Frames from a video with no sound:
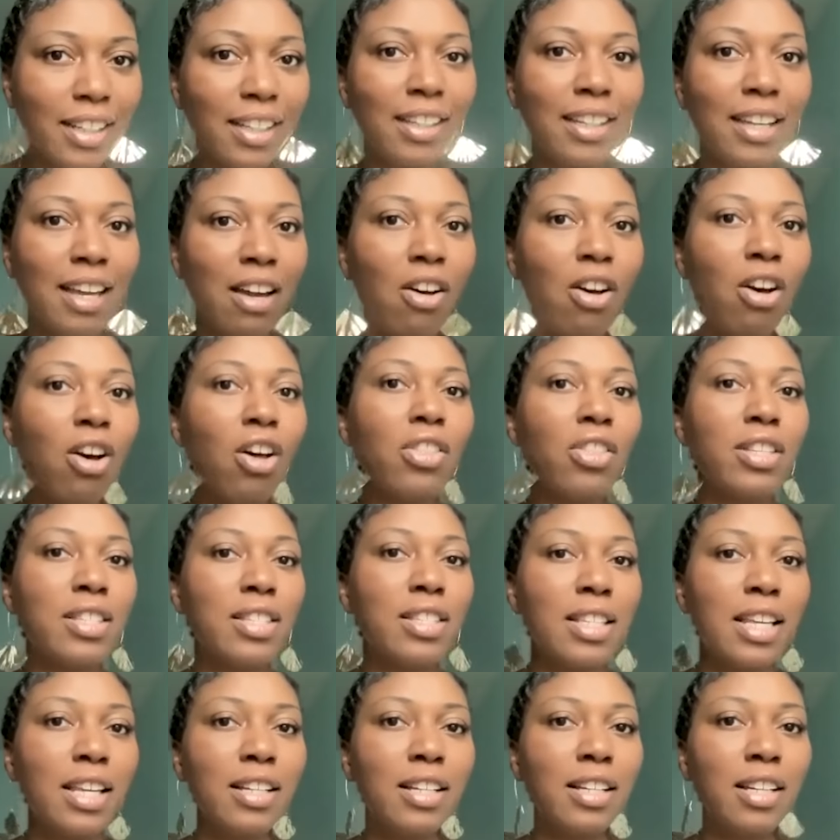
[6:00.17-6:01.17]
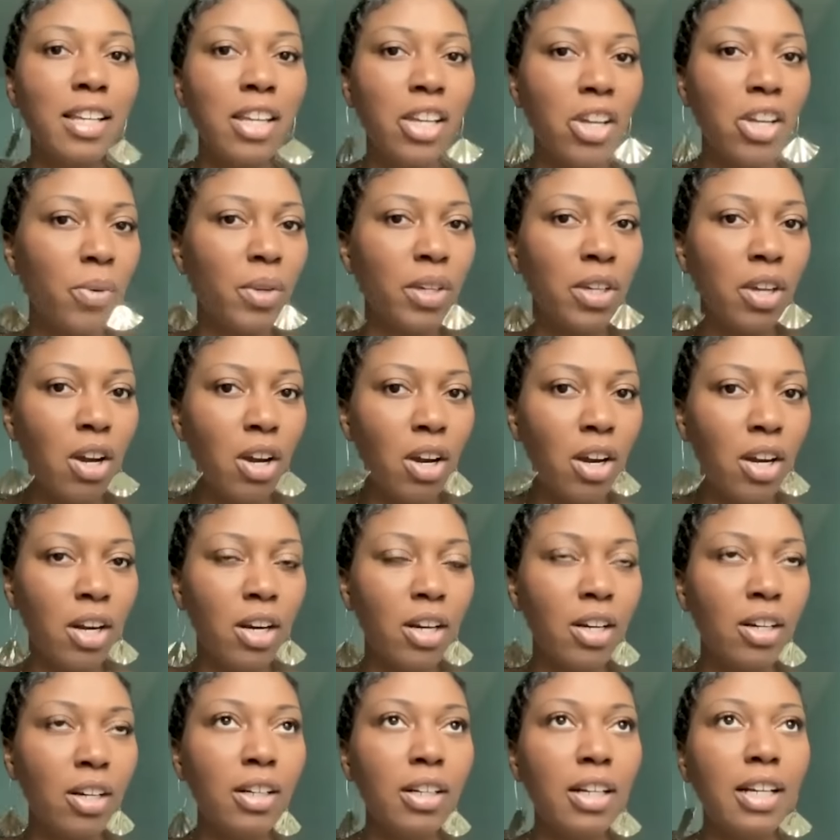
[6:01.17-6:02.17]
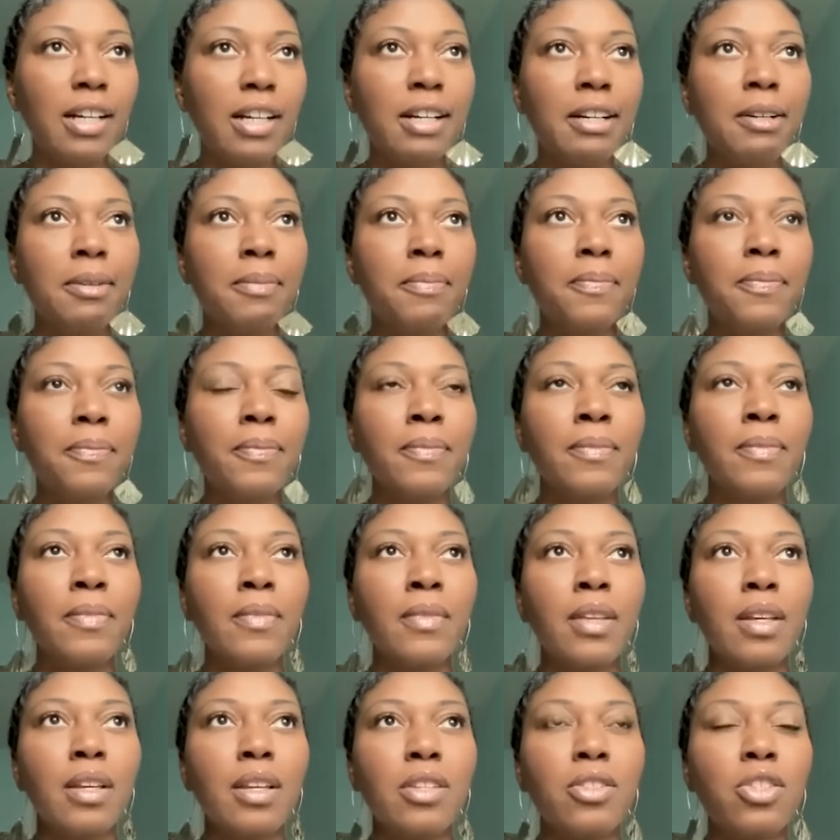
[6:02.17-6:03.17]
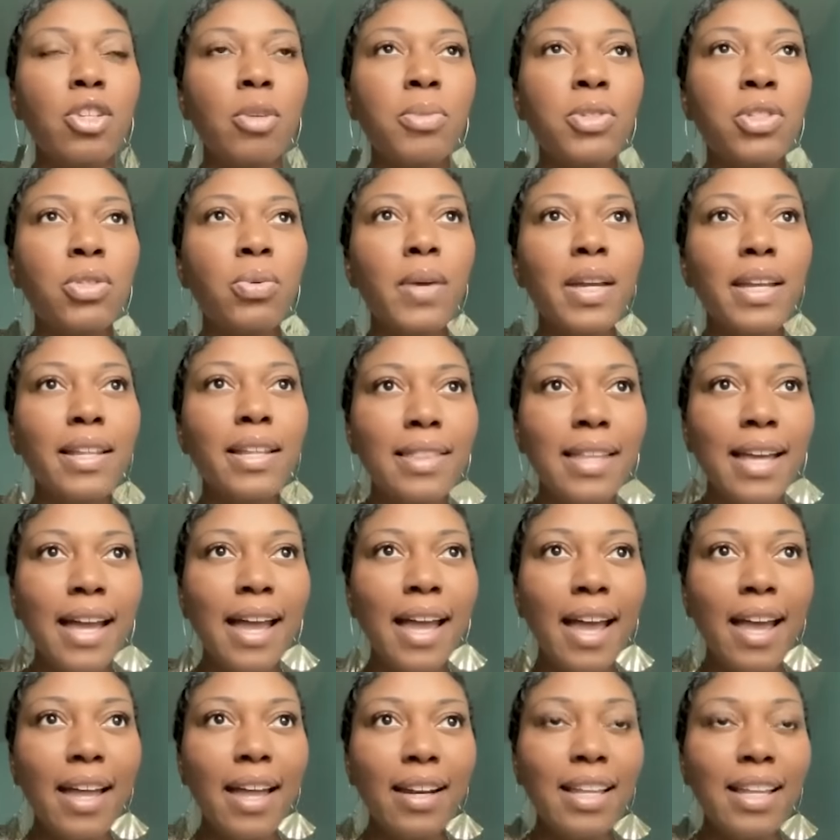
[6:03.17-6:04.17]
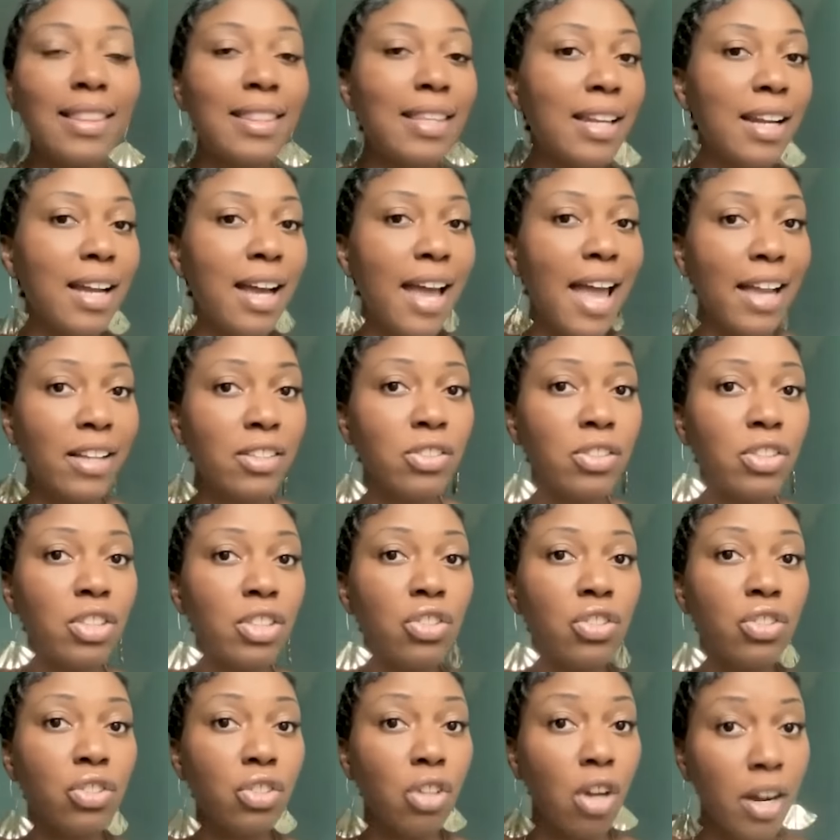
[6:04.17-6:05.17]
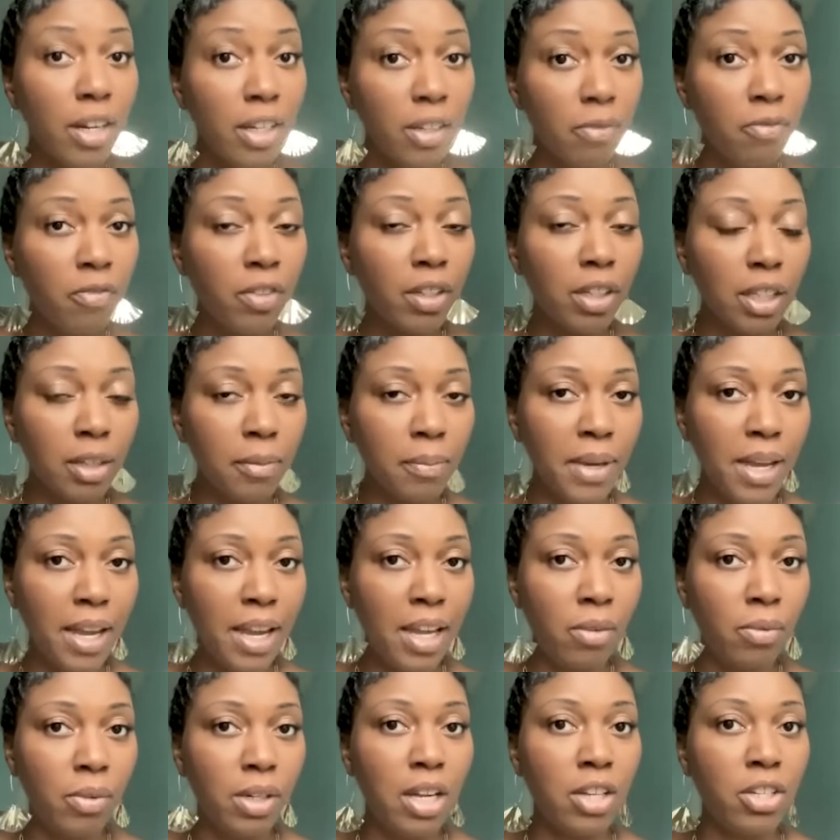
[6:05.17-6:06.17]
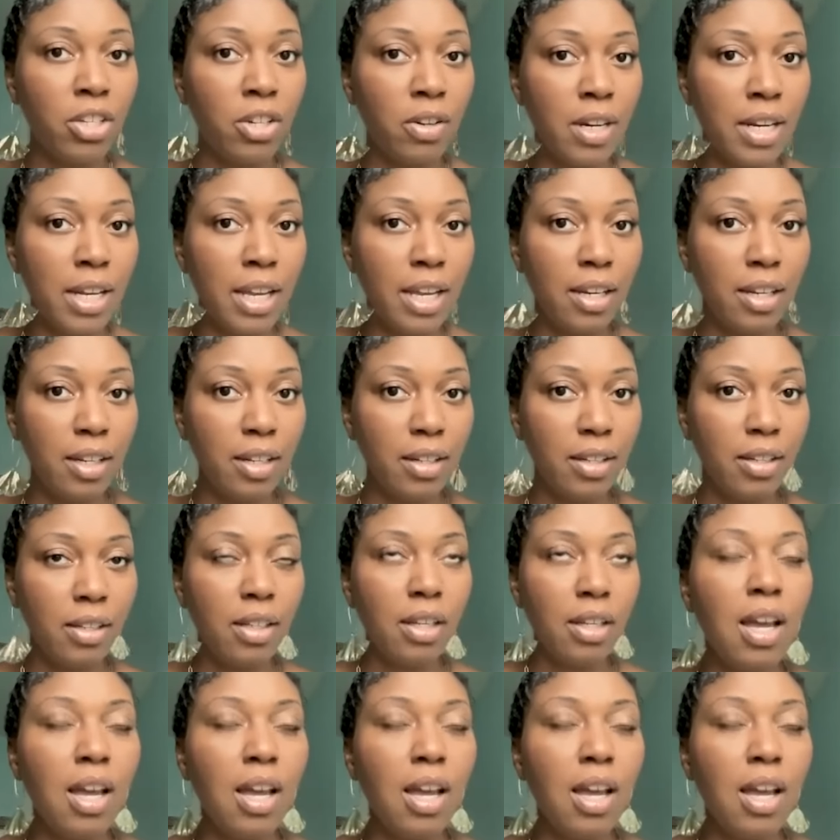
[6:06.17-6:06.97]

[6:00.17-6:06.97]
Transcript: And now all of a sudden, here we are, um, so between that and then I actually started feeling pain when I urinated.